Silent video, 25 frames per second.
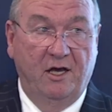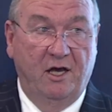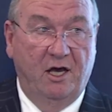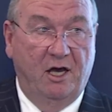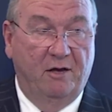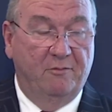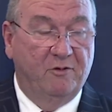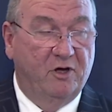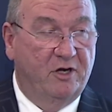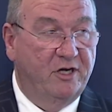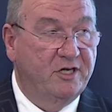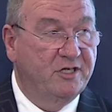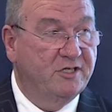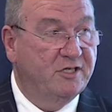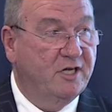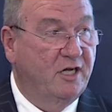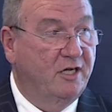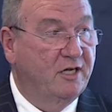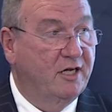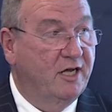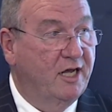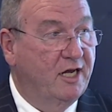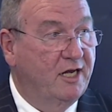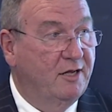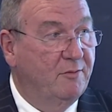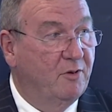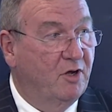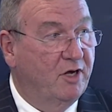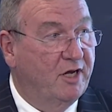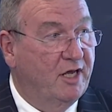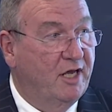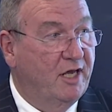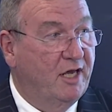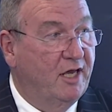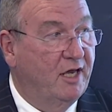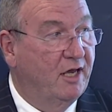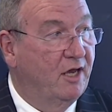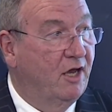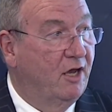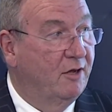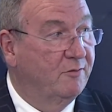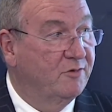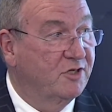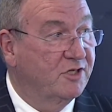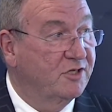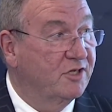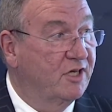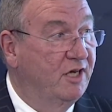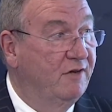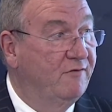I'm not insulting anybody here, I'm
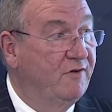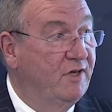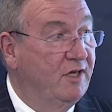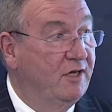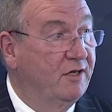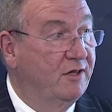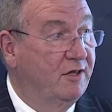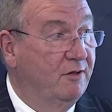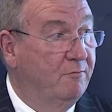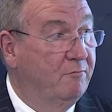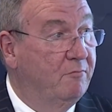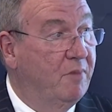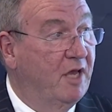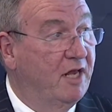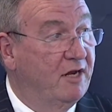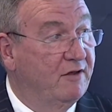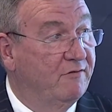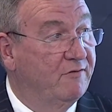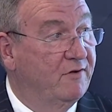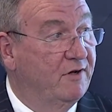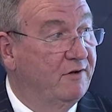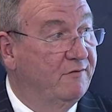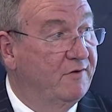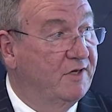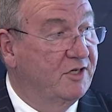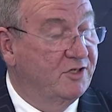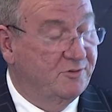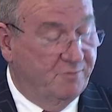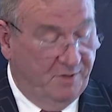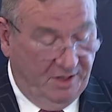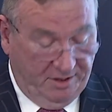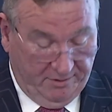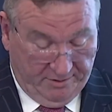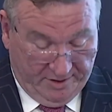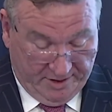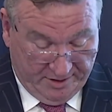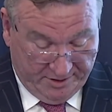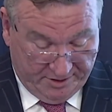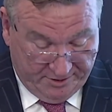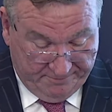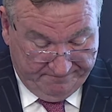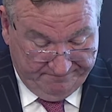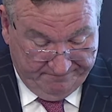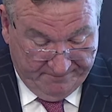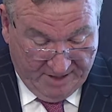just giving you the benefit of experience.